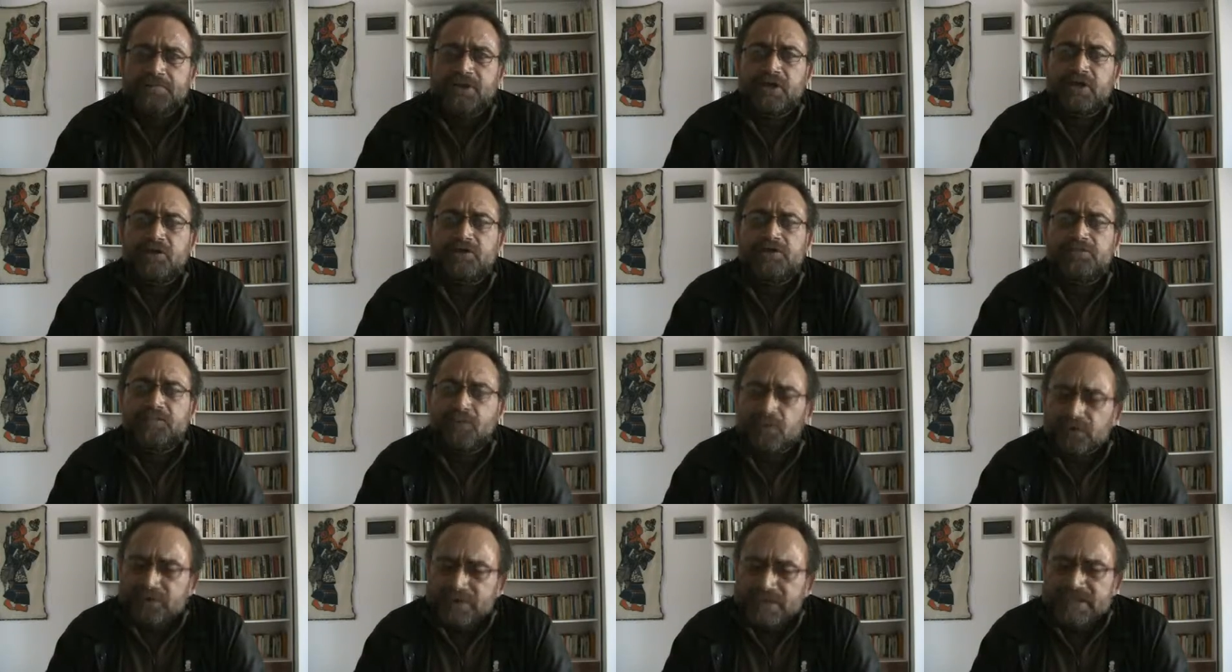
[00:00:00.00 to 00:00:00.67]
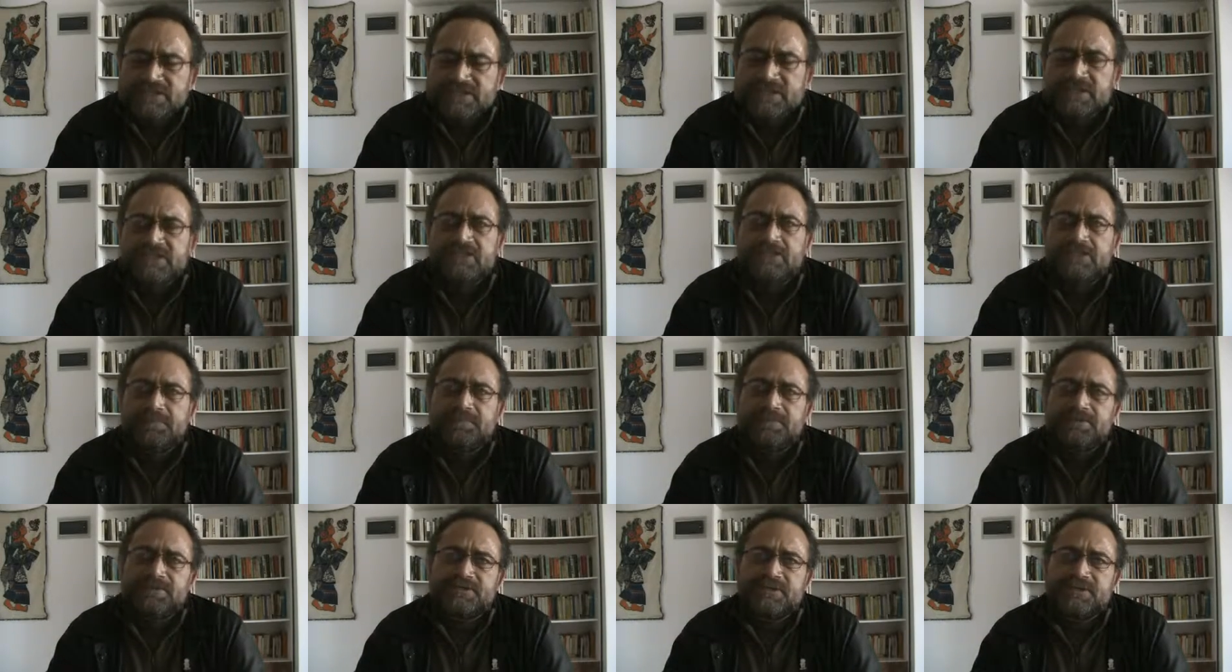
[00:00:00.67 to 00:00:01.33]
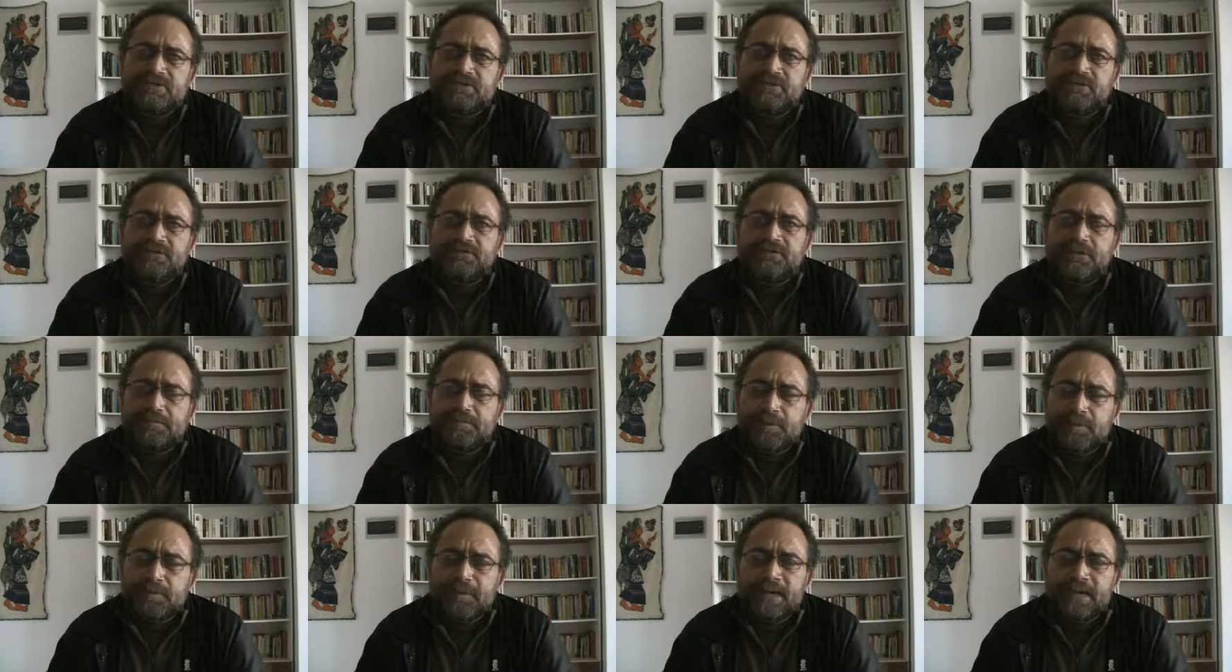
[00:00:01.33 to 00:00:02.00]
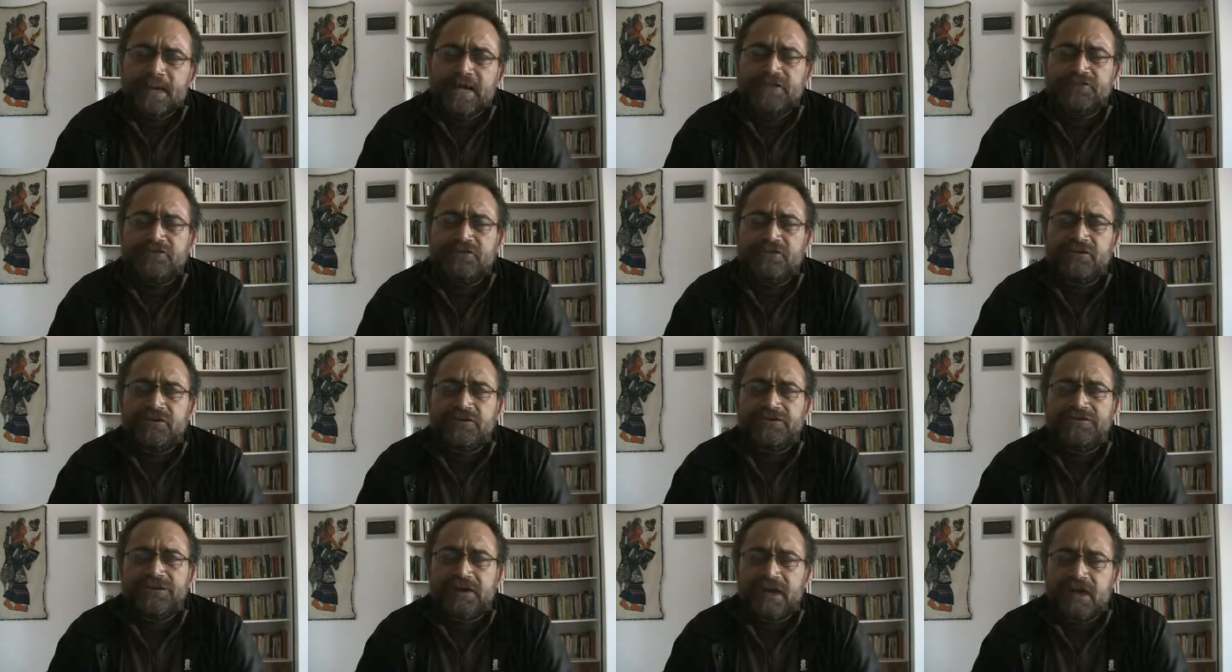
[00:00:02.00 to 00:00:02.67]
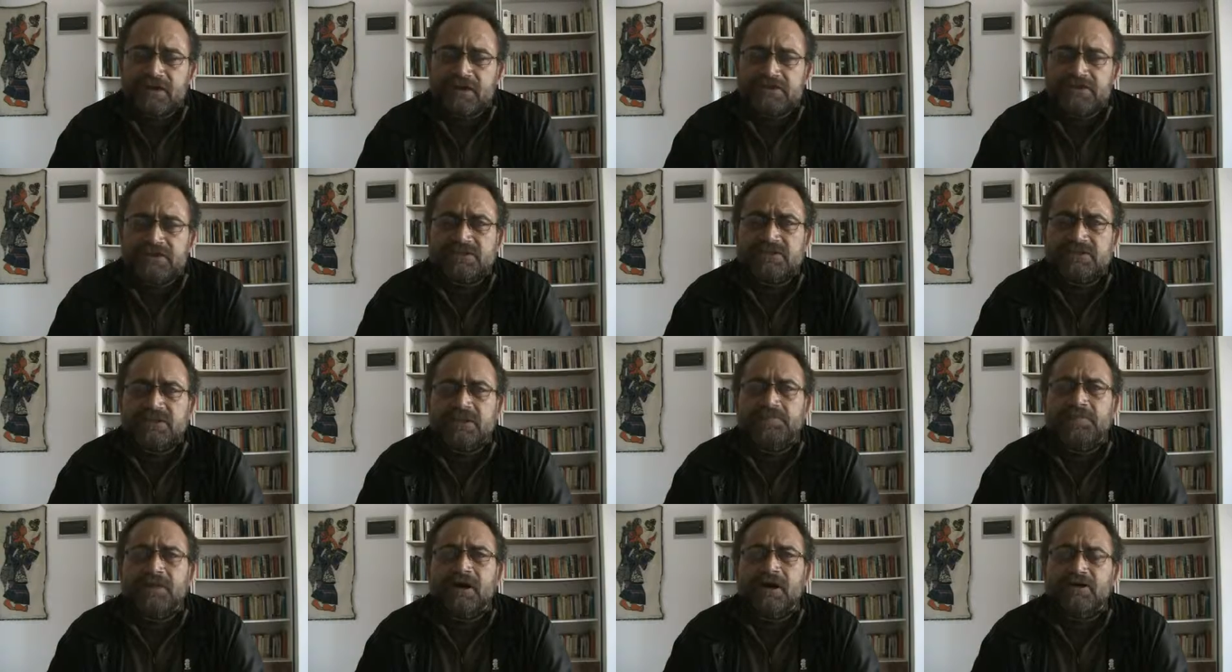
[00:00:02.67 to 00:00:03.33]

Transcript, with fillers: because more than 60% of the population of the Gaza Strip